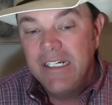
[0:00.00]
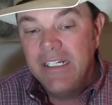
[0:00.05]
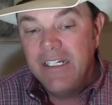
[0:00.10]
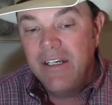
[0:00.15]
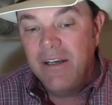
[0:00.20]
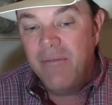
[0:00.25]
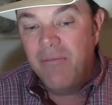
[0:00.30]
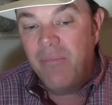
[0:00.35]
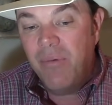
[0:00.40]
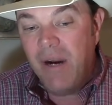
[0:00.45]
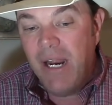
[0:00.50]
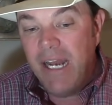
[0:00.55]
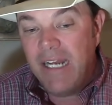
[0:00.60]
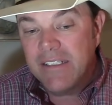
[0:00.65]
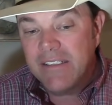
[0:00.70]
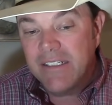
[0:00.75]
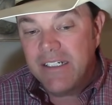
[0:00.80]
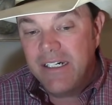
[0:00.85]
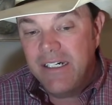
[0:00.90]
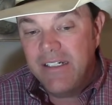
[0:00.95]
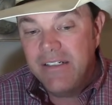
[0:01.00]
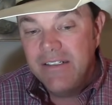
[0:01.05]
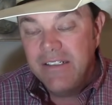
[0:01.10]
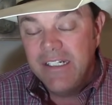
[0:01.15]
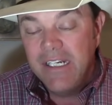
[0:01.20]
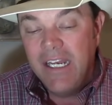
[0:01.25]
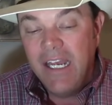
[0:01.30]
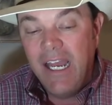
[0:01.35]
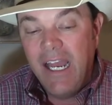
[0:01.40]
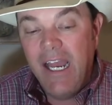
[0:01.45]
Nebraska
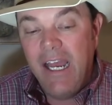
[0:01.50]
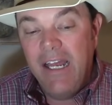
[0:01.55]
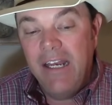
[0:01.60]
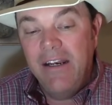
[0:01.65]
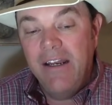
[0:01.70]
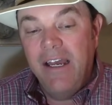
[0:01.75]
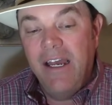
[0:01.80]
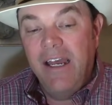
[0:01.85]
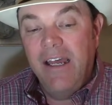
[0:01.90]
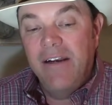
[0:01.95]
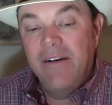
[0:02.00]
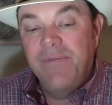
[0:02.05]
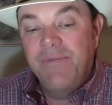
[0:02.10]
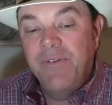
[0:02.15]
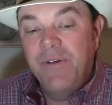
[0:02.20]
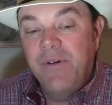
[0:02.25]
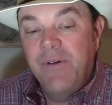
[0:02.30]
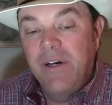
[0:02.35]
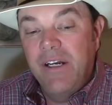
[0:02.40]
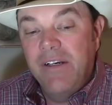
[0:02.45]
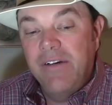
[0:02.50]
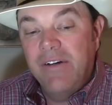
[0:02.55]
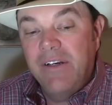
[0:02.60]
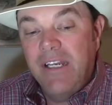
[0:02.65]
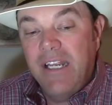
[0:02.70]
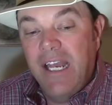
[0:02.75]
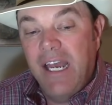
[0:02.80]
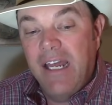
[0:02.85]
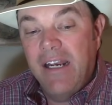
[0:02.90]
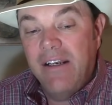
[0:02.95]
had a few hundred
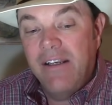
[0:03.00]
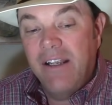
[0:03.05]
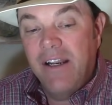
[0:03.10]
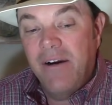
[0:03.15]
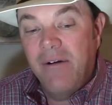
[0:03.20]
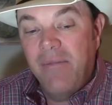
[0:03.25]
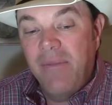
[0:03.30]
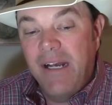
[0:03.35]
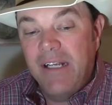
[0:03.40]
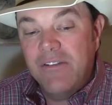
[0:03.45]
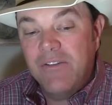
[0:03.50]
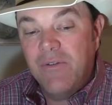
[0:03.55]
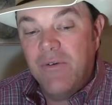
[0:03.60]
cattle there, about